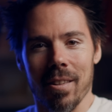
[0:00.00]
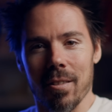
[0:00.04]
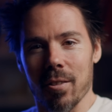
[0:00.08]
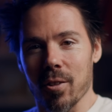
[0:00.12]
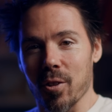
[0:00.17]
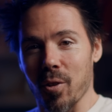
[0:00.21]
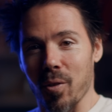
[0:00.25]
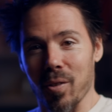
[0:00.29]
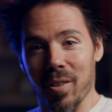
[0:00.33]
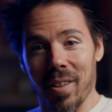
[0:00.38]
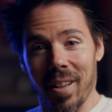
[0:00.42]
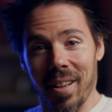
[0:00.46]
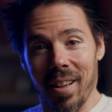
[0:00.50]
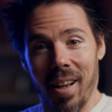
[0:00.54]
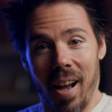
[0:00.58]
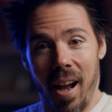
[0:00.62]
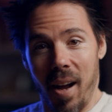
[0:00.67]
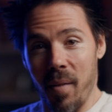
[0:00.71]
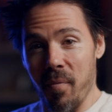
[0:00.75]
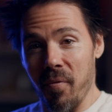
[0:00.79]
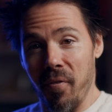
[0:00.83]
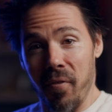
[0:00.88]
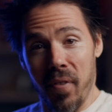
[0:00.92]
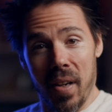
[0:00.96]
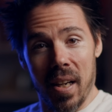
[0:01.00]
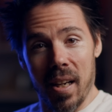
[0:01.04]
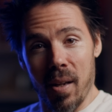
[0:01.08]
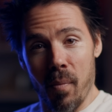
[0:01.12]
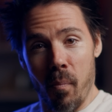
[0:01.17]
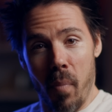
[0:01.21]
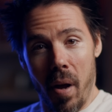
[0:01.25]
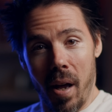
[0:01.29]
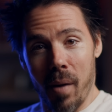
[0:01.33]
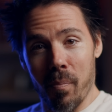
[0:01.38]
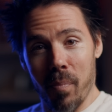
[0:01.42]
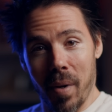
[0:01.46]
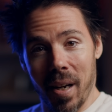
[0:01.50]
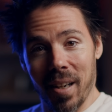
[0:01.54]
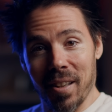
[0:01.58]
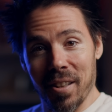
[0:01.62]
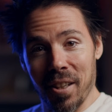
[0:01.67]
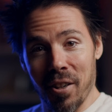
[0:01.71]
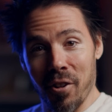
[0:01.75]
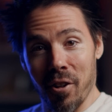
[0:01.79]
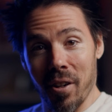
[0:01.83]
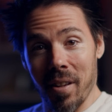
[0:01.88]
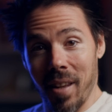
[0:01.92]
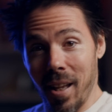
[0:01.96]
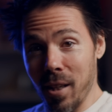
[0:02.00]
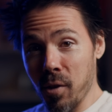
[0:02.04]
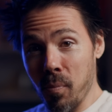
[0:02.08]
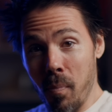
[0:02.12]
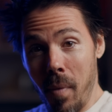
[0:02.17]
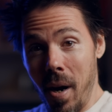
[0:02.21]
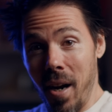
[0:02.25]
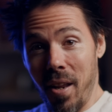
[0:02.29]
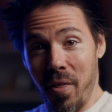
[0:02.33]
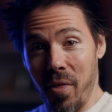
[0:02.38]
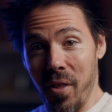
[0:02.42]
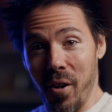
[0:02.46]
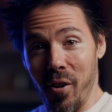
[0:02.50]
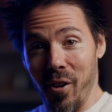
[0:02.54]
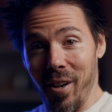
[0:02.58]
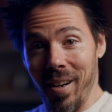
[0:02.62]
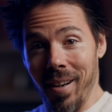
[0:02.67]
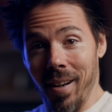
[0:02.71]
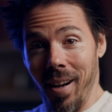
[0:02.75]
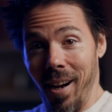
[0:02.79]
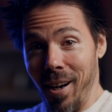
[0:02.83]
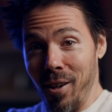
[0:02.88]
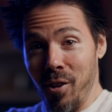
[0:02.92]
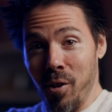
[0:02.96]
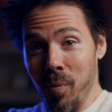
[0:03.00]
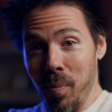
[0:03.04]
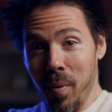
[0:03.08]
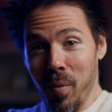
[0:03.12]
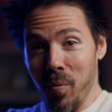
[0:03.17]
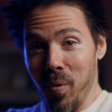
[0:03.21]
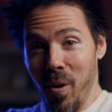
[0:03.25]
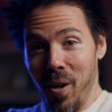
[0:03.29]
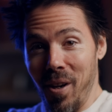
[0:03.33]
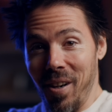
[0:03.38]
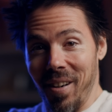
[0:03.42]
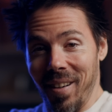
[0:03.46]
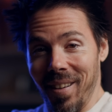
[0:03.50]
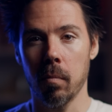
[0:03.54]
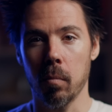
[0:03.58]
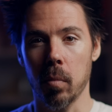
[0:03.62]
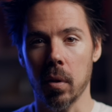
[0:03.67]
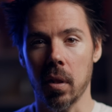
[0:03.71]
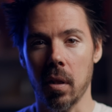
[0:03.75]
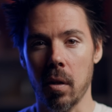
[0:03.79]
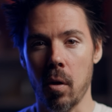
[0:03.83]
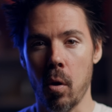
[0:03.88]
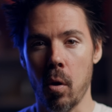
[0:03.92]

So it's like, I'm feeding bad bacteria. That's my theory. I could be wrong, but the